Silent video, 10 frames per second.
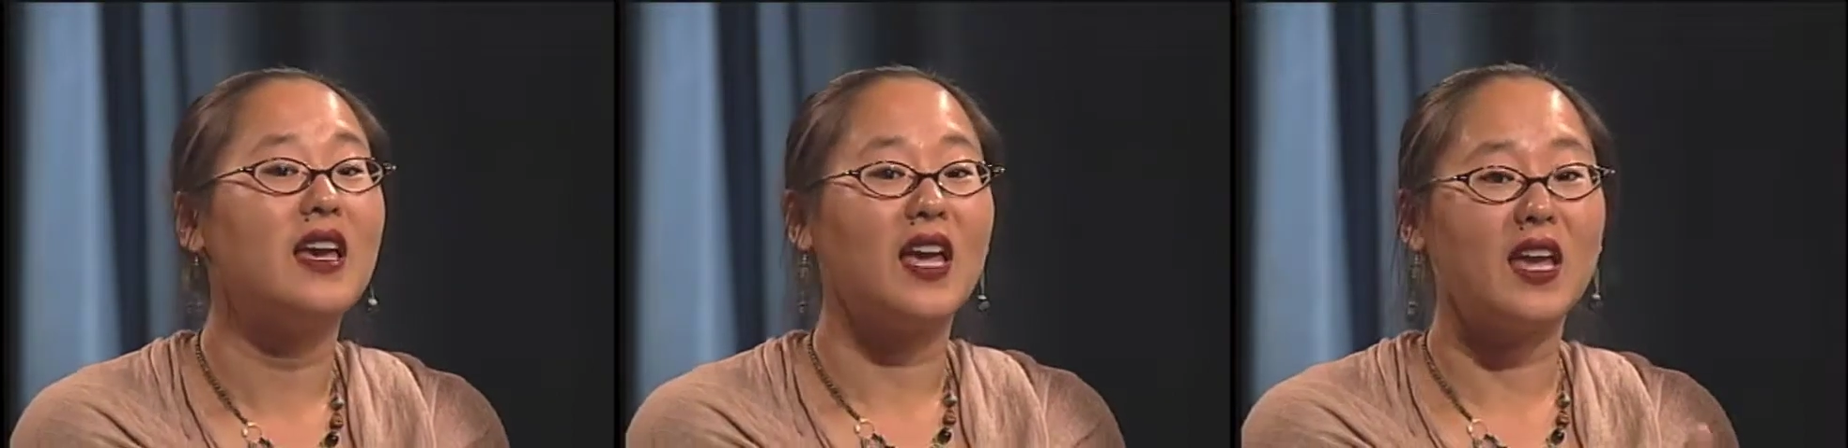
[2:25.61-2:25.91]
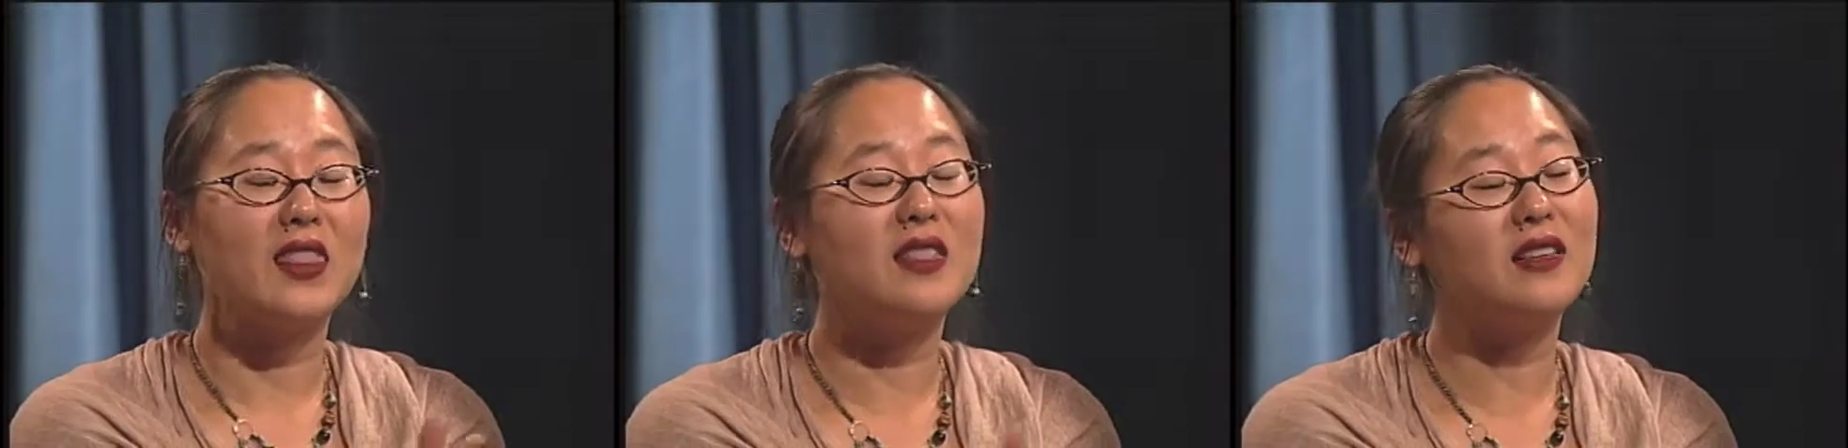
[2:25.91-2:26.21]

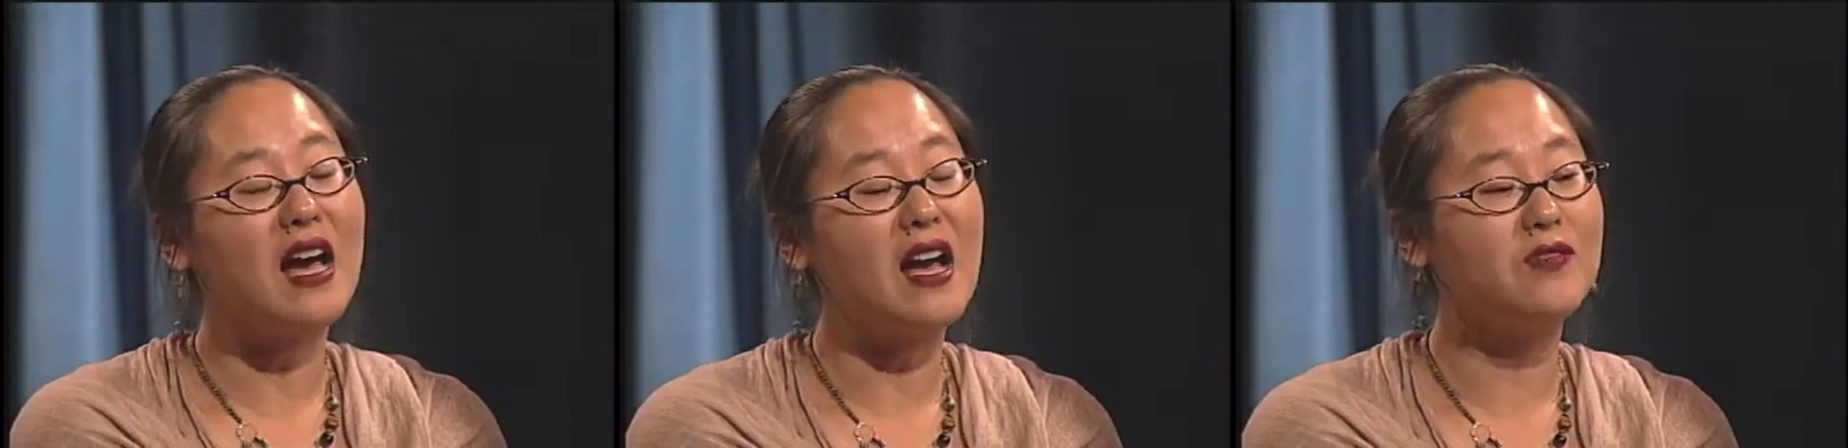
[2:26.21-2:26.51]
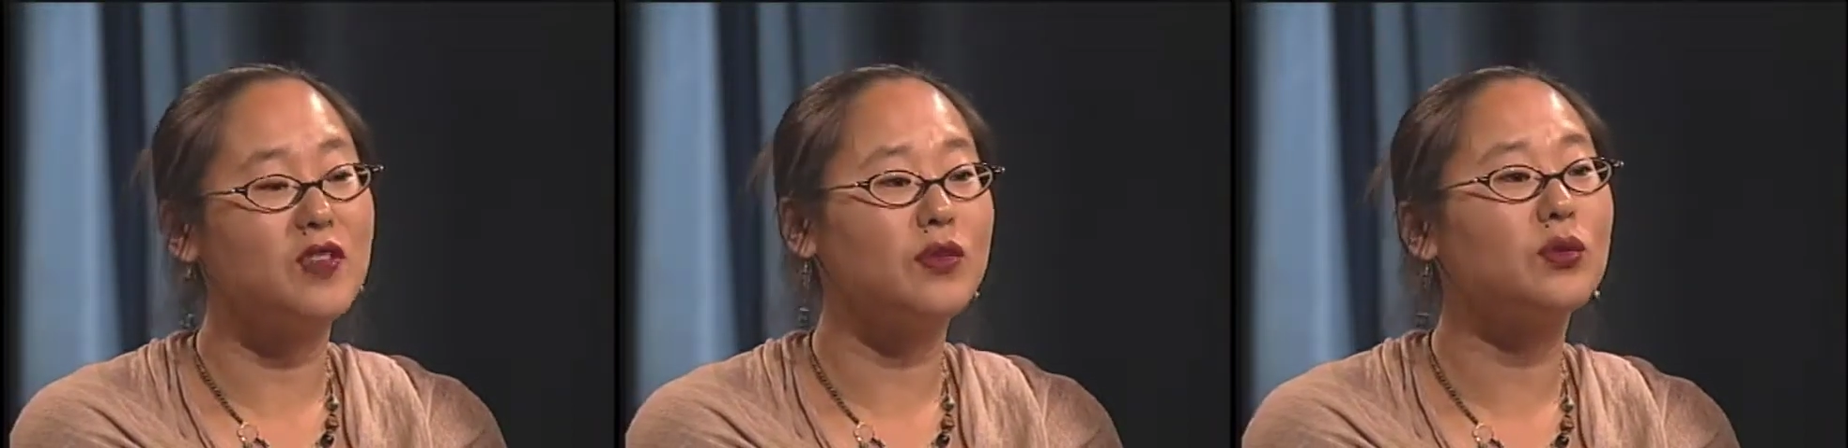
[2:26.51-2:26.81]
in the lives
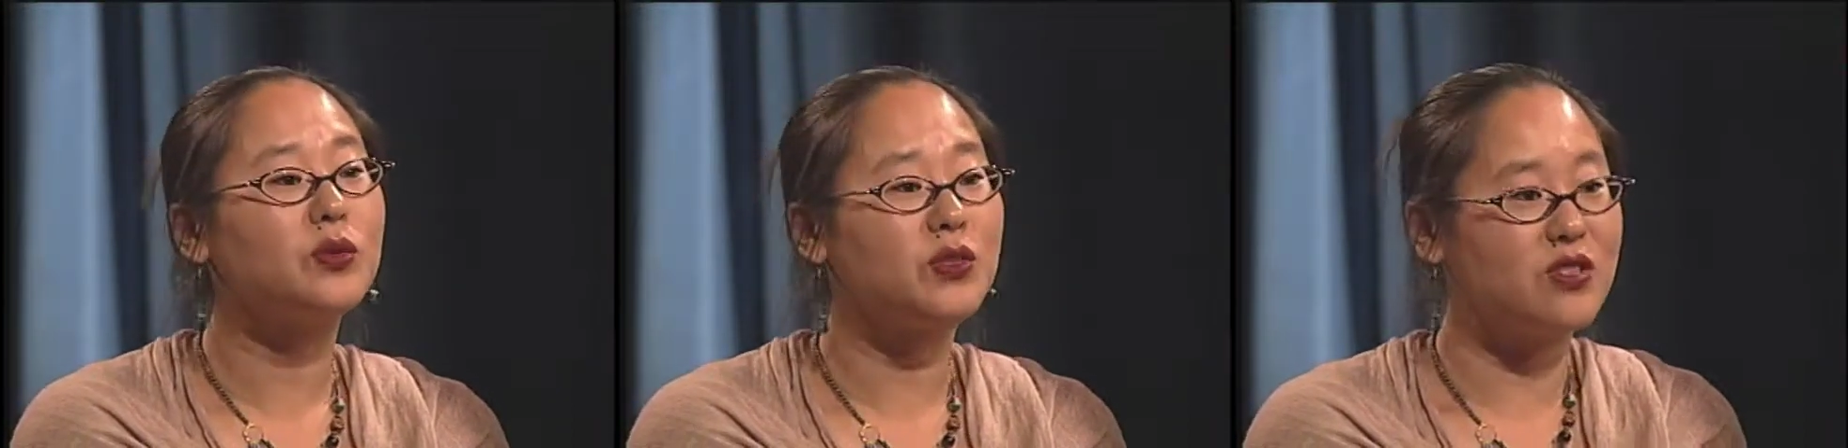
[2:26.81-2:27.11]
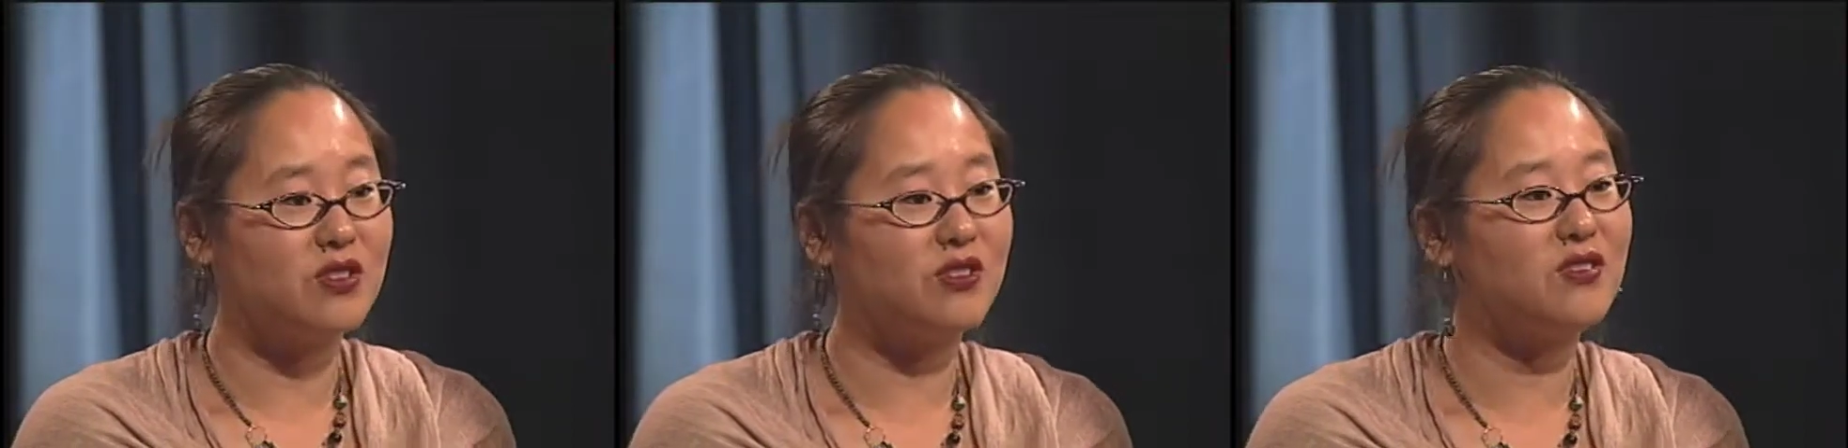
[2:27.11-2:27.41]
of the Woodward
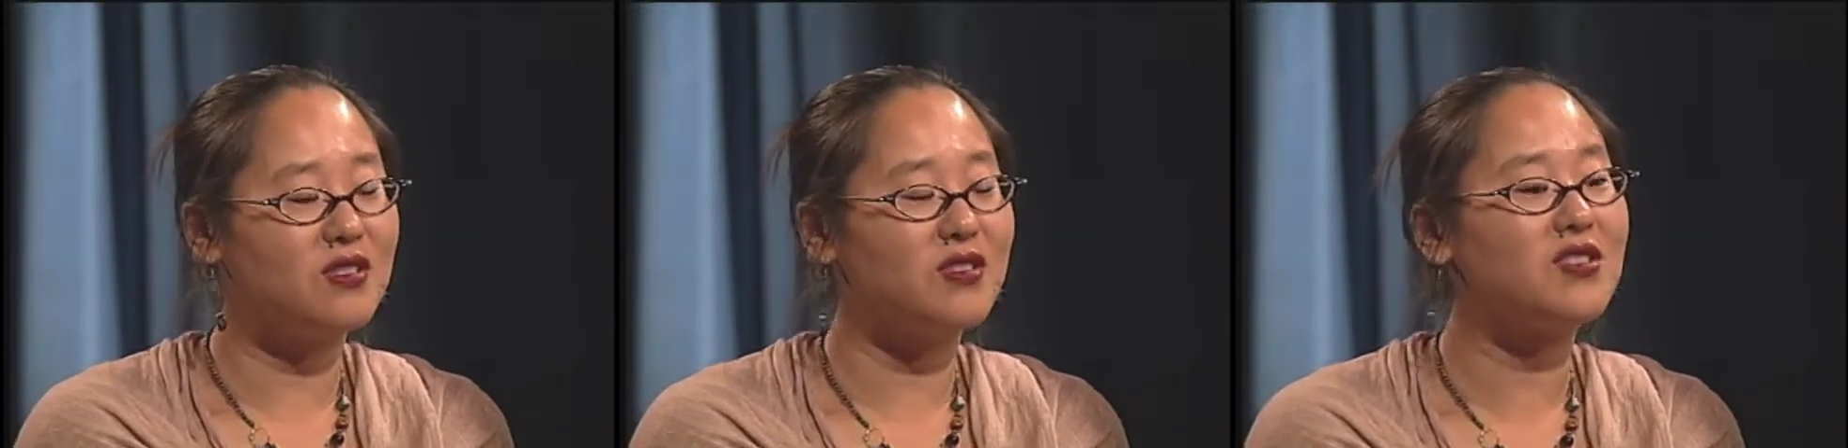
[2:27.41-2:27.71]
students are